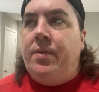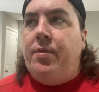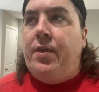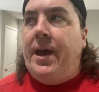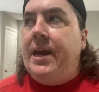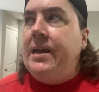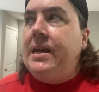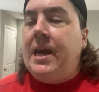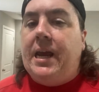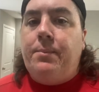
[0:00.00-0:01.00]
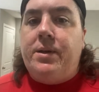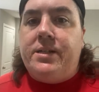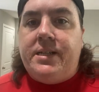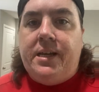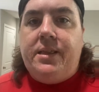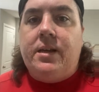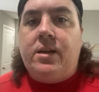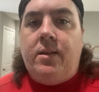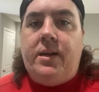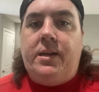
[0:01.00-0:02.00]
They came and did the
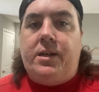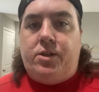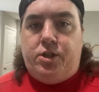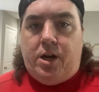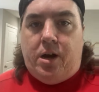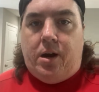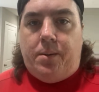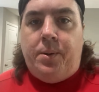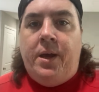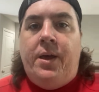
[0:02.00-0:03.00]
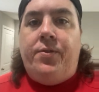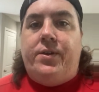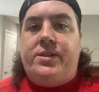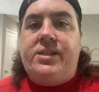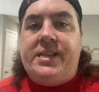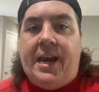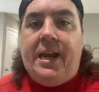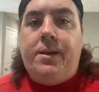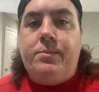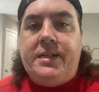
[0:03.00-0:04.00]
cleaning job the
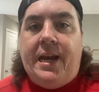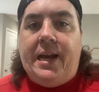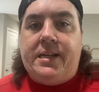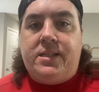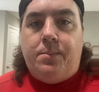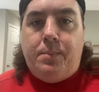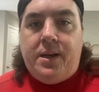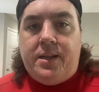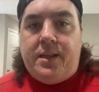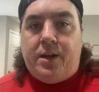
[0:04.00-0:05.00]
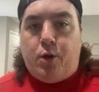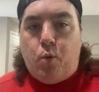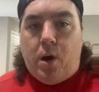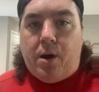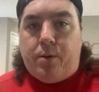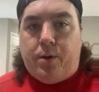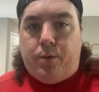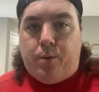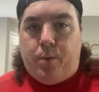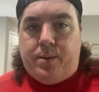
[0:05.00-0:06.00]
same day I submitted the inquiry on
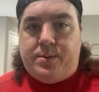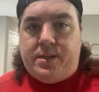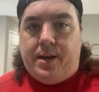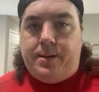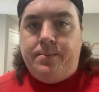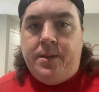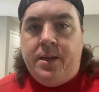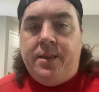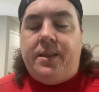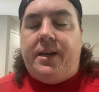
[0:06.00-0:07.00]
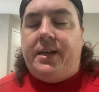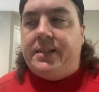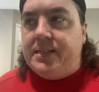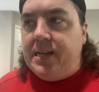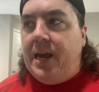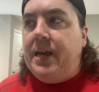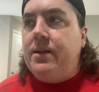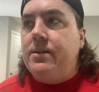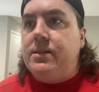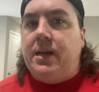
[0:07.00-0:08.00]
their website. The
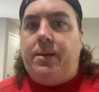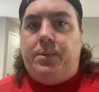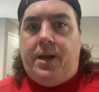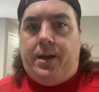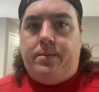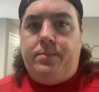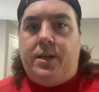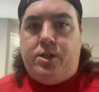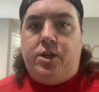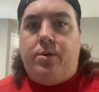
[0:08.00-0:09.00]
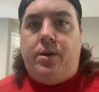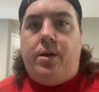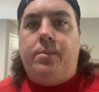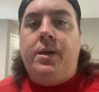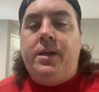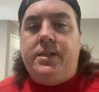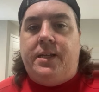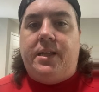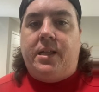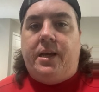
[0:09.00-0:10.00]
exact same day. They showed up,
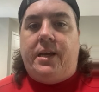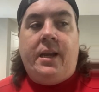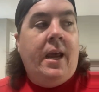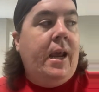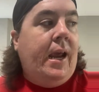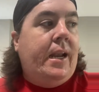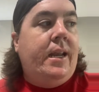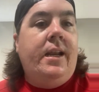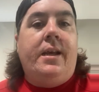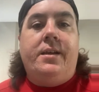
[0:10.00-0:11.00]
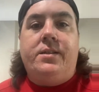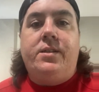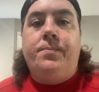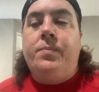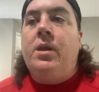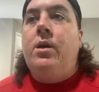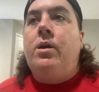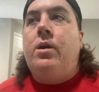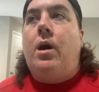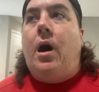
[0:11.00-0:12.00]
did the clean, and it is
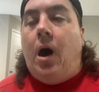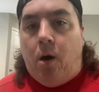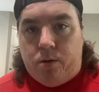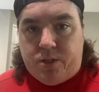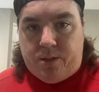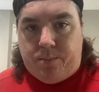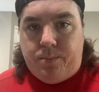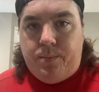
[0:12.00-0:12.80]
awesome.